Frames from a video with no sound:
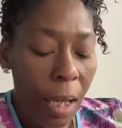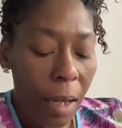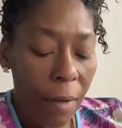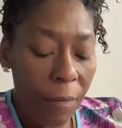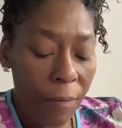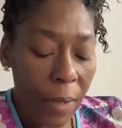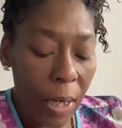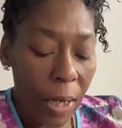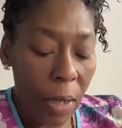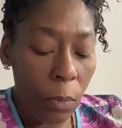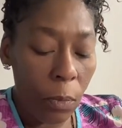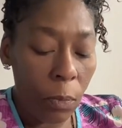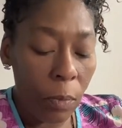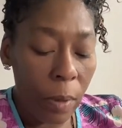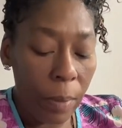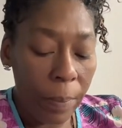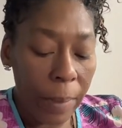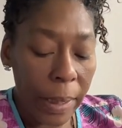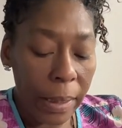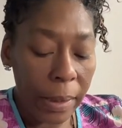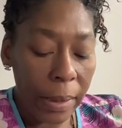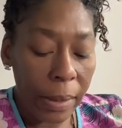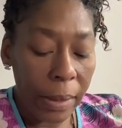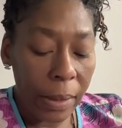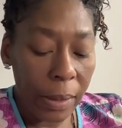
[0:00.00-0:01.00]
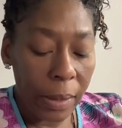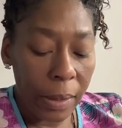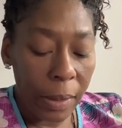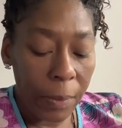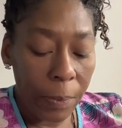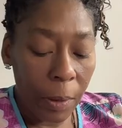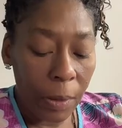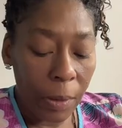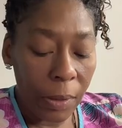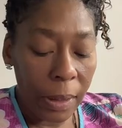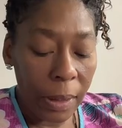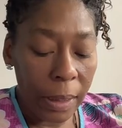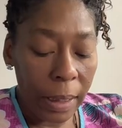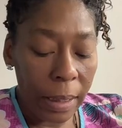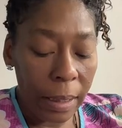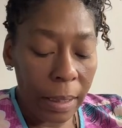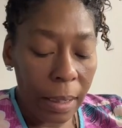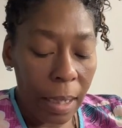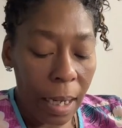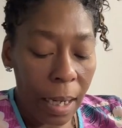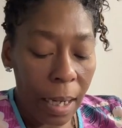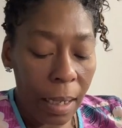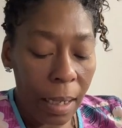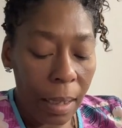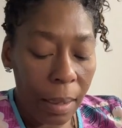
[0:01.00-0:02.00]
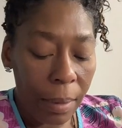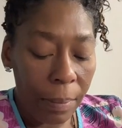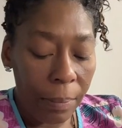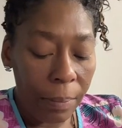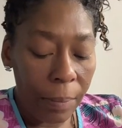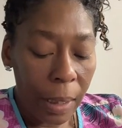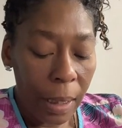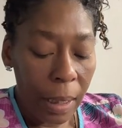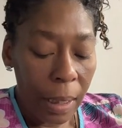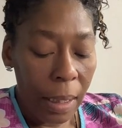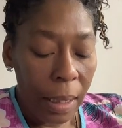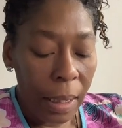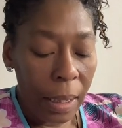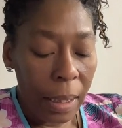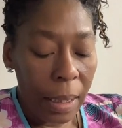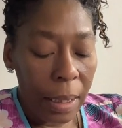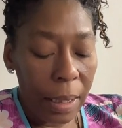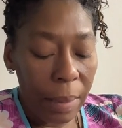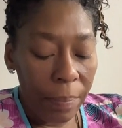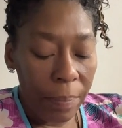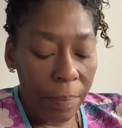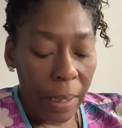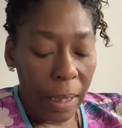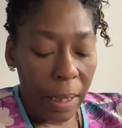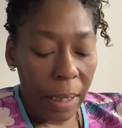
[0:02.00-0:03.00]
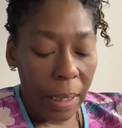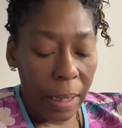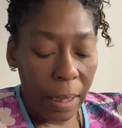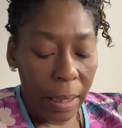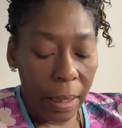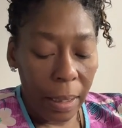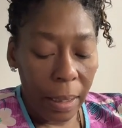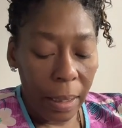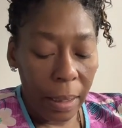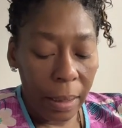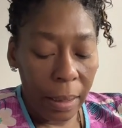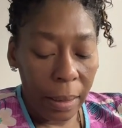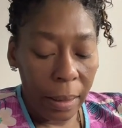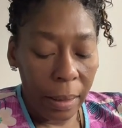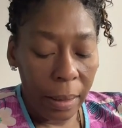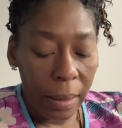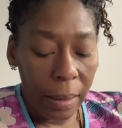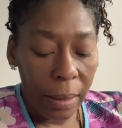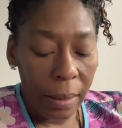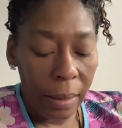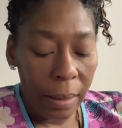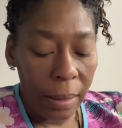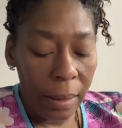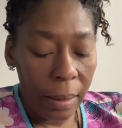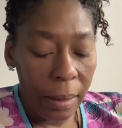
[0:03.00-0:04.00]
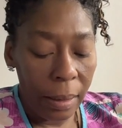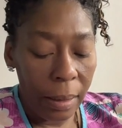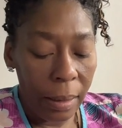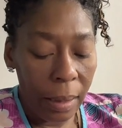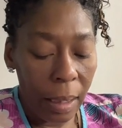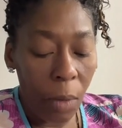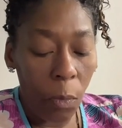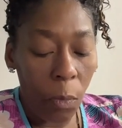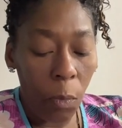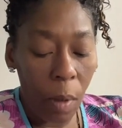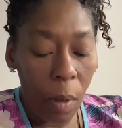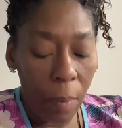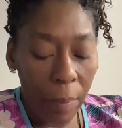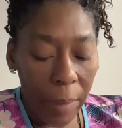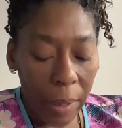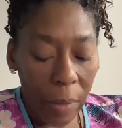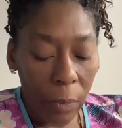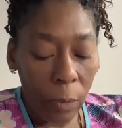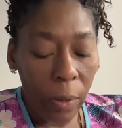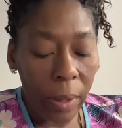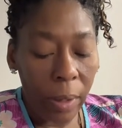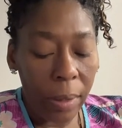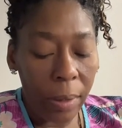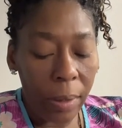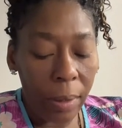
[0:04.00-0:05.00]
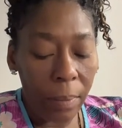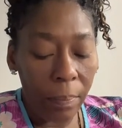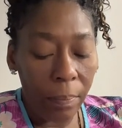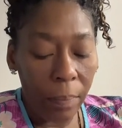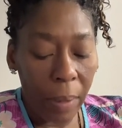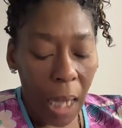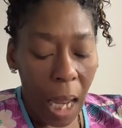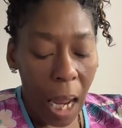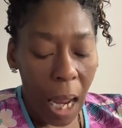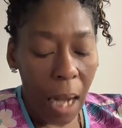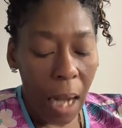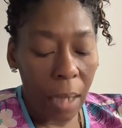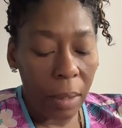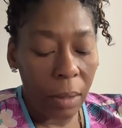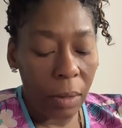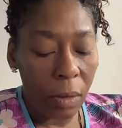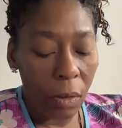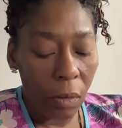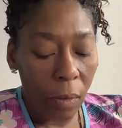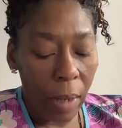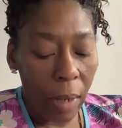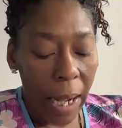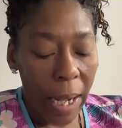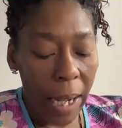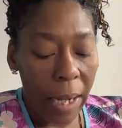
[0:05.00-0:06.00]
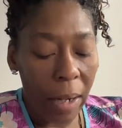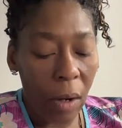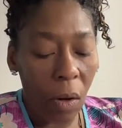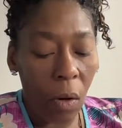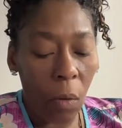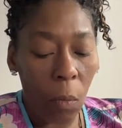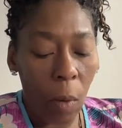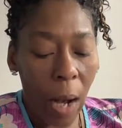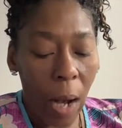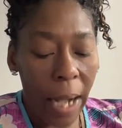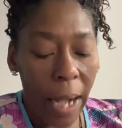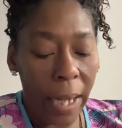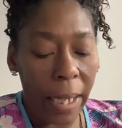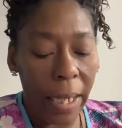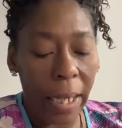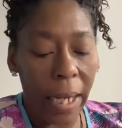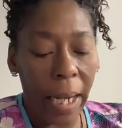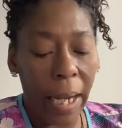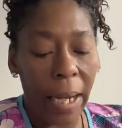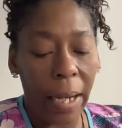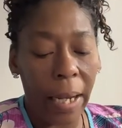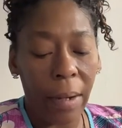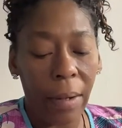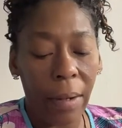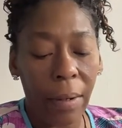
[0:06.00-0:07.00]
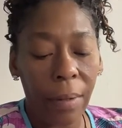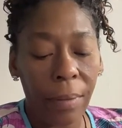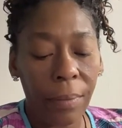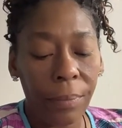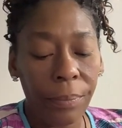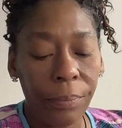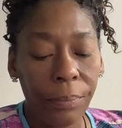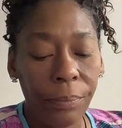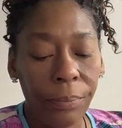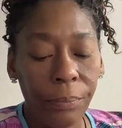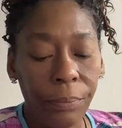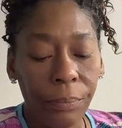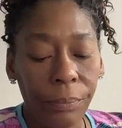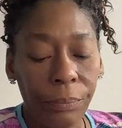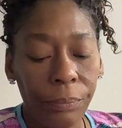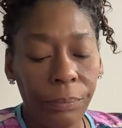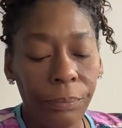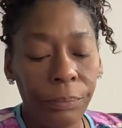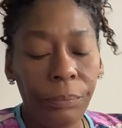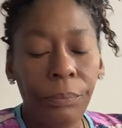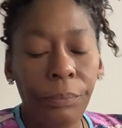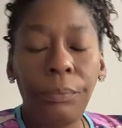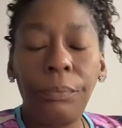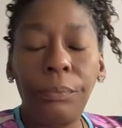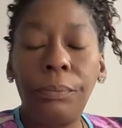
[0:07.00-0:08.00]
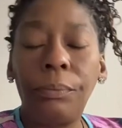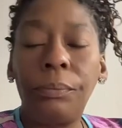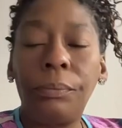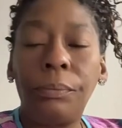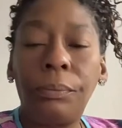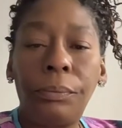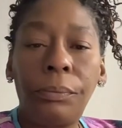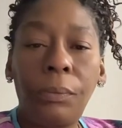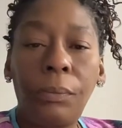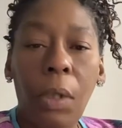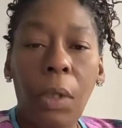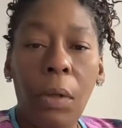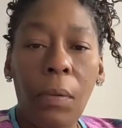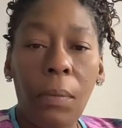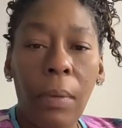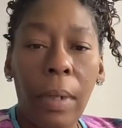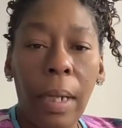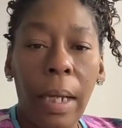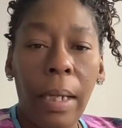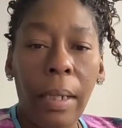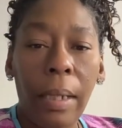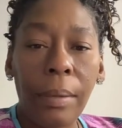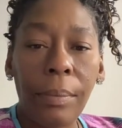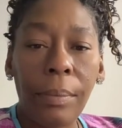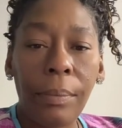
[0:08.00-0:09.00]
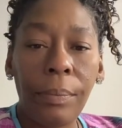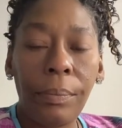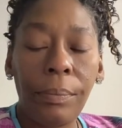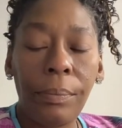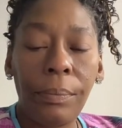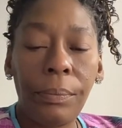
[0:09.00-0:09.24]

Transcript: A fair woman. So this person could be a woman with blonde, gray, or white hair. Okay.